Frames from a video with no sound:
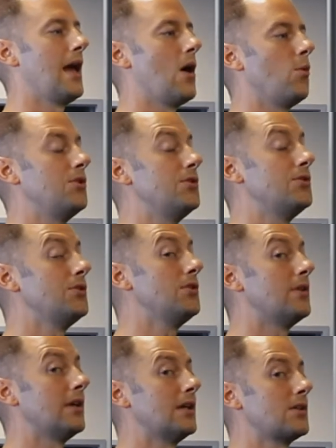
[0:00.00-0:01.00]
And when you
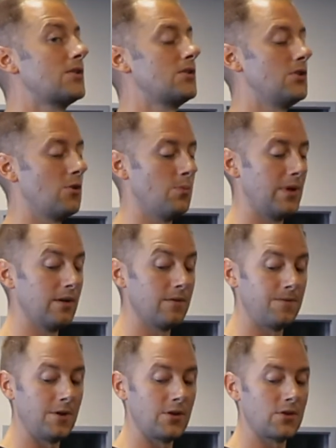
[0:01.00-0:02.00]
do this, your middle
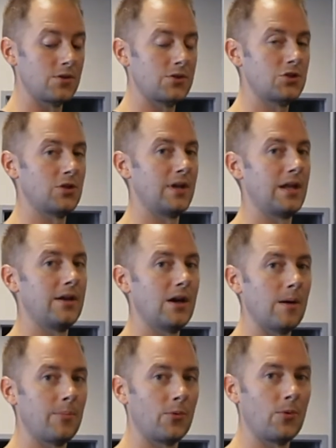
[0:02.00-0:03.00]
fingers should end
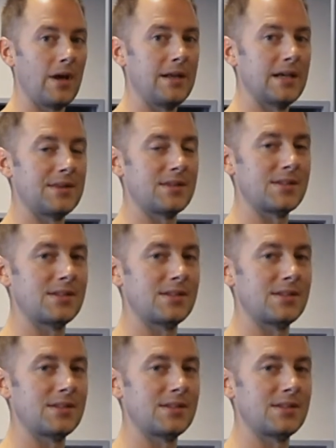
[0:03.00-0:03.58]
up right at the